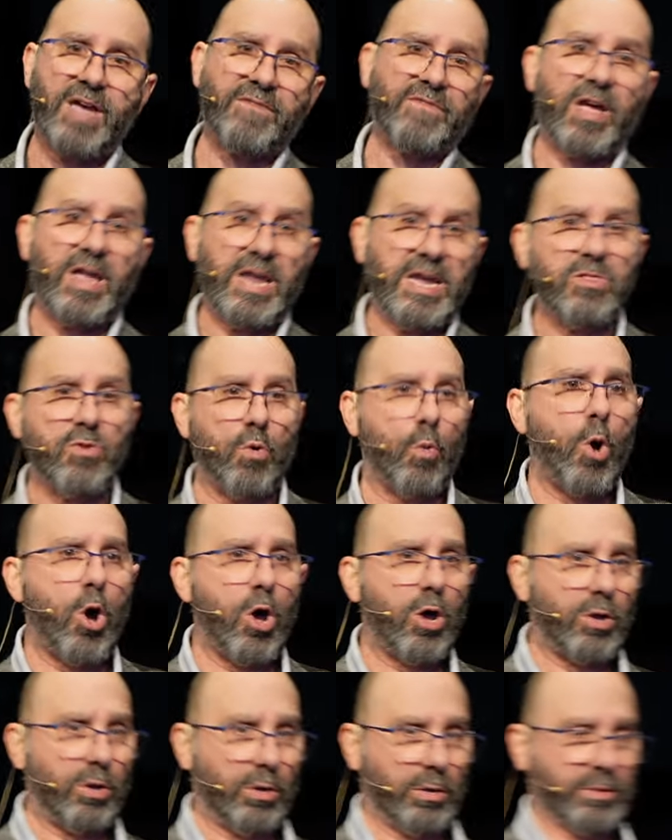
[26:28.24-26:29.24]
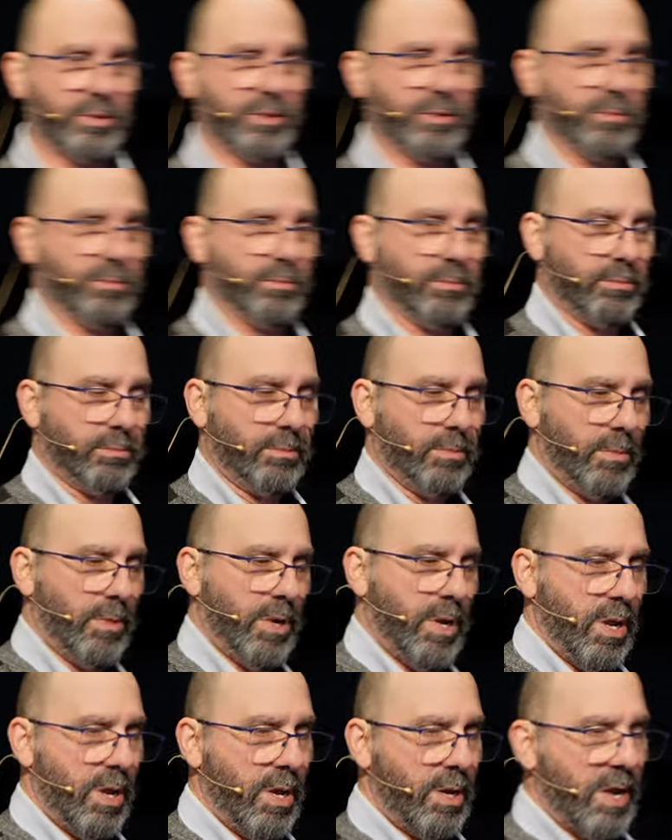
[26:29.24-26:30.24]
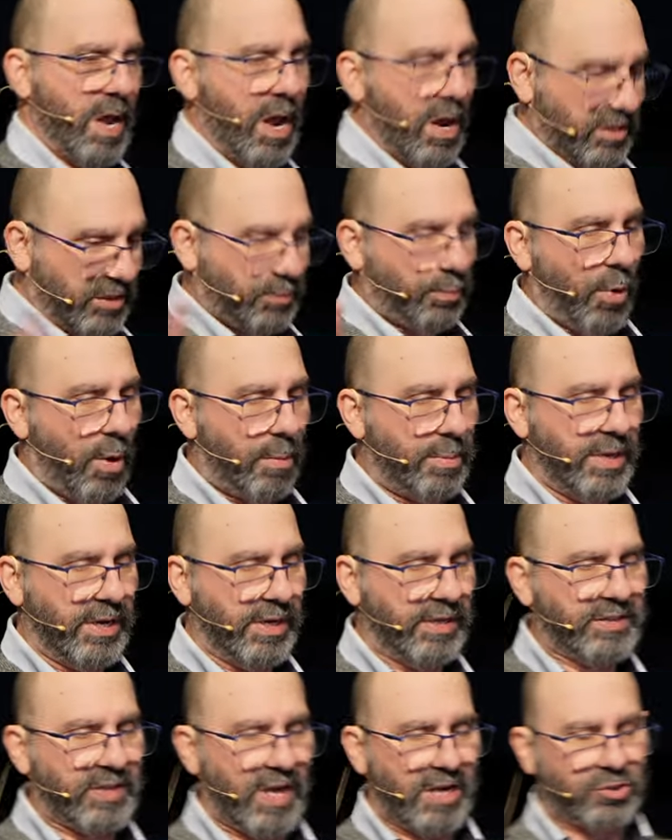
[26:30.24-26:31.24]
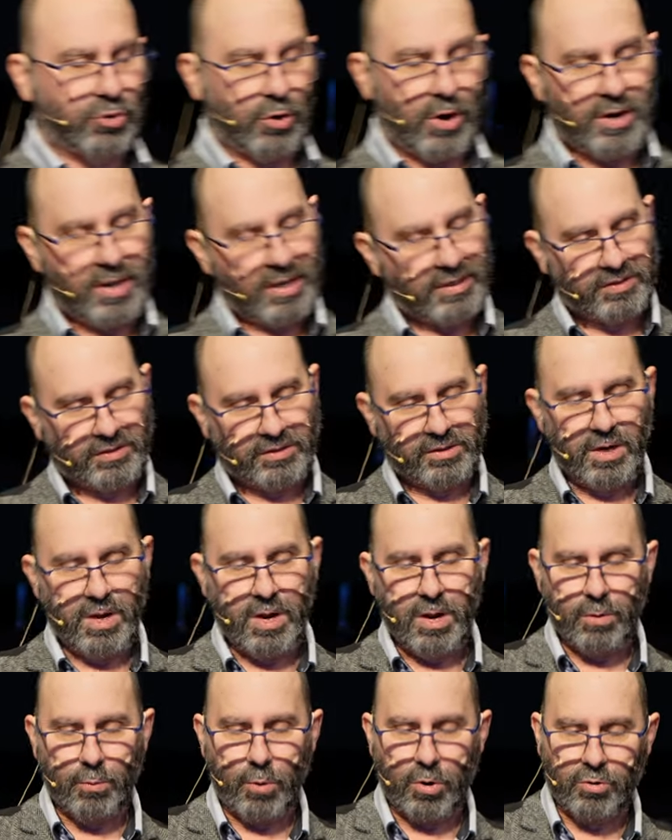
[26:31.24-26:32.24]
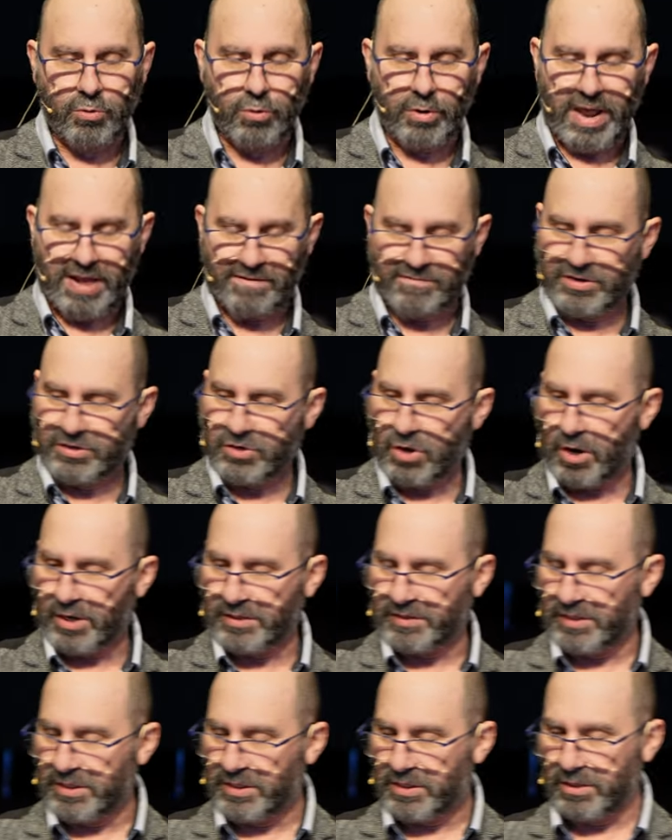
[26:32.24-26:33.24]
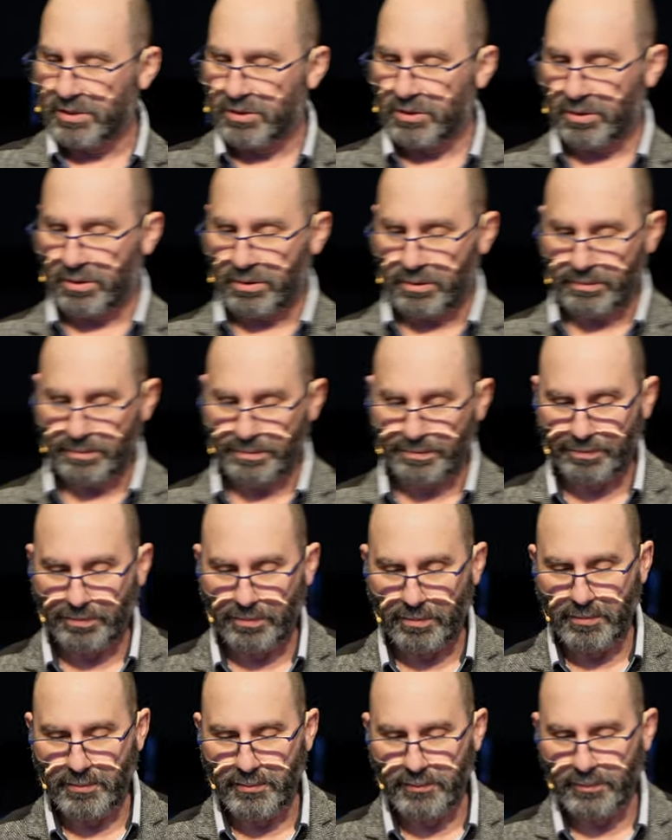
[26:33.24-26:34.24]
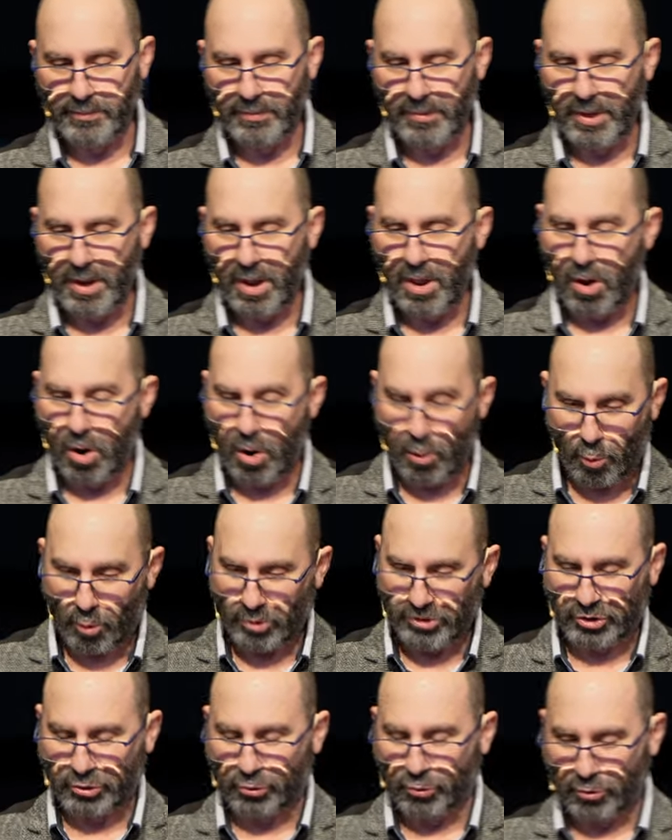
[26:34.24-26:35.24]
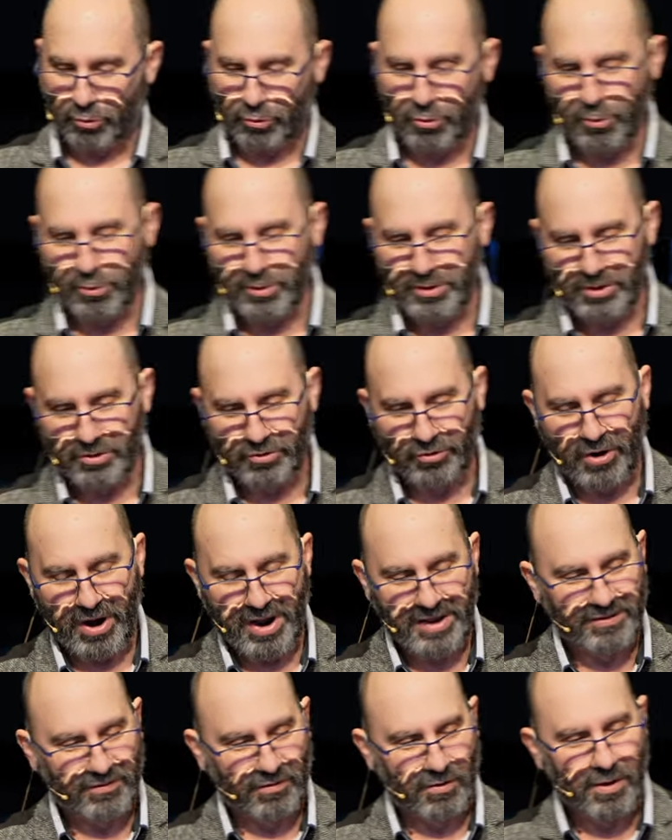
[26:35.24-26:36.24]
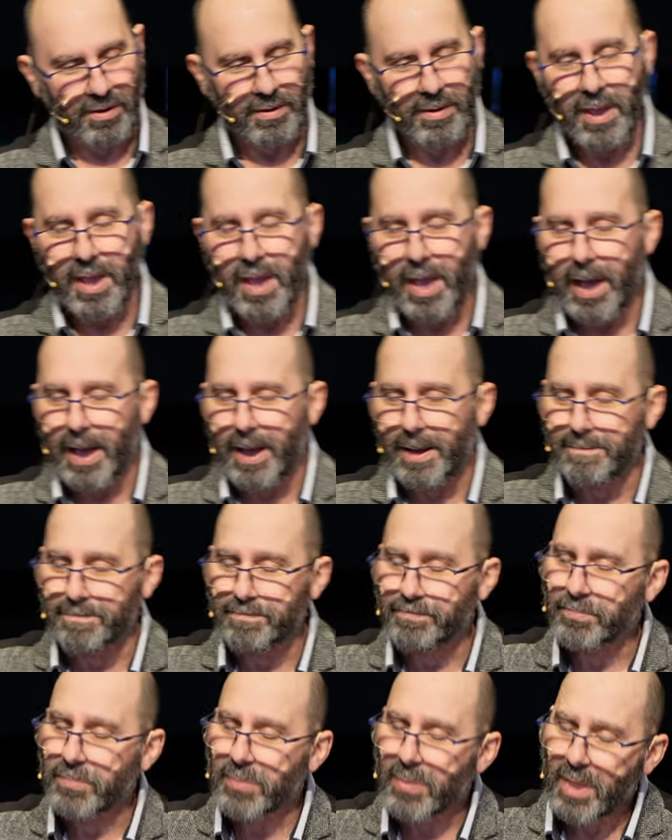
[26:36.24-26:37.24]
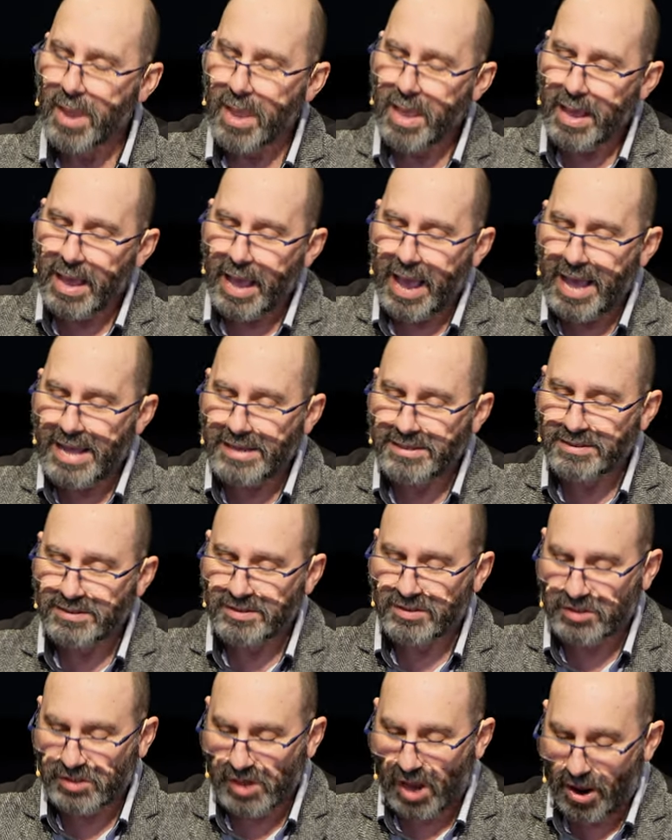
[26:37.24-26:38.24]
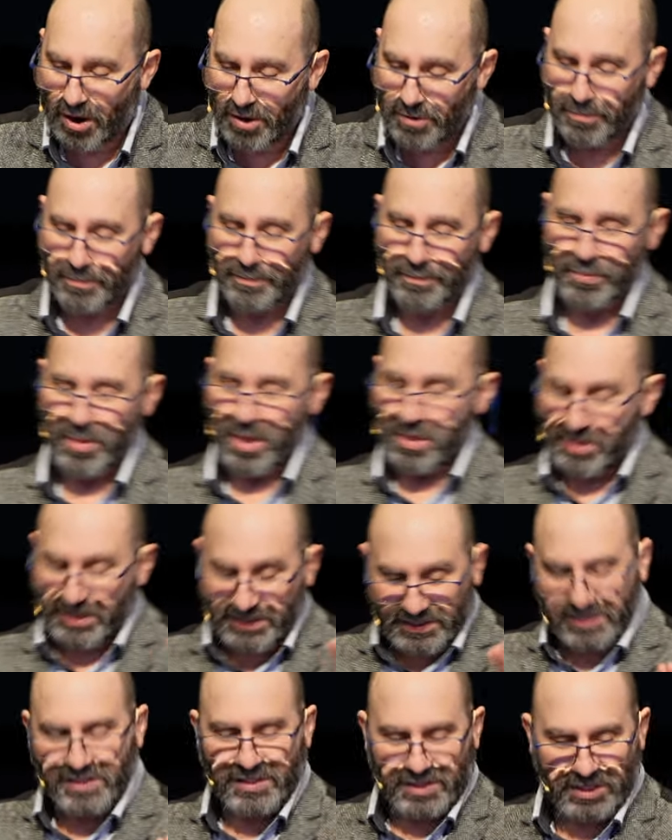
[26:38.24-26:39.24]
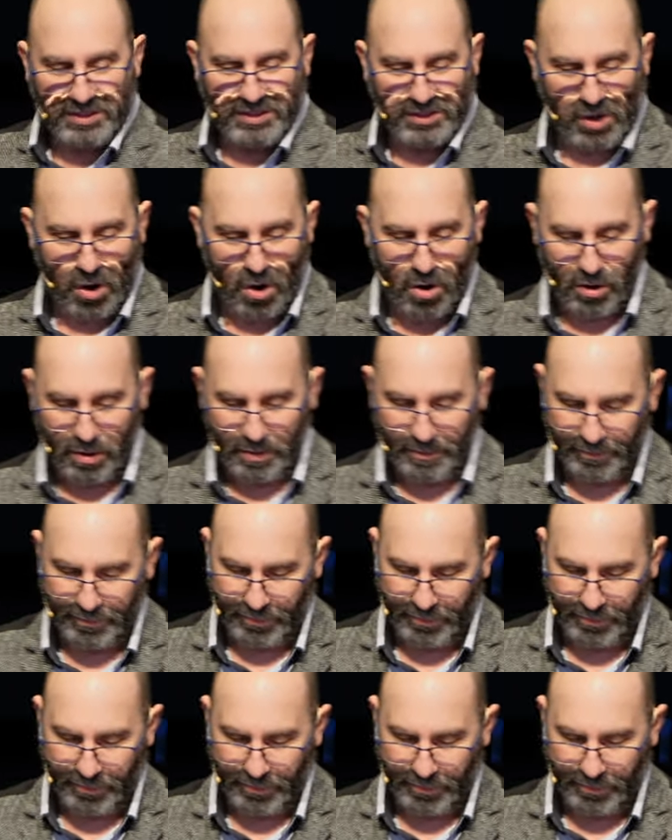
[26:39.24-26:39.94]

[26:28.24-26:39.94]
ever in the world. Now, it's probably exaggerated. That's what good advertising can do. I watched Gruen Transfer. And so this is the song.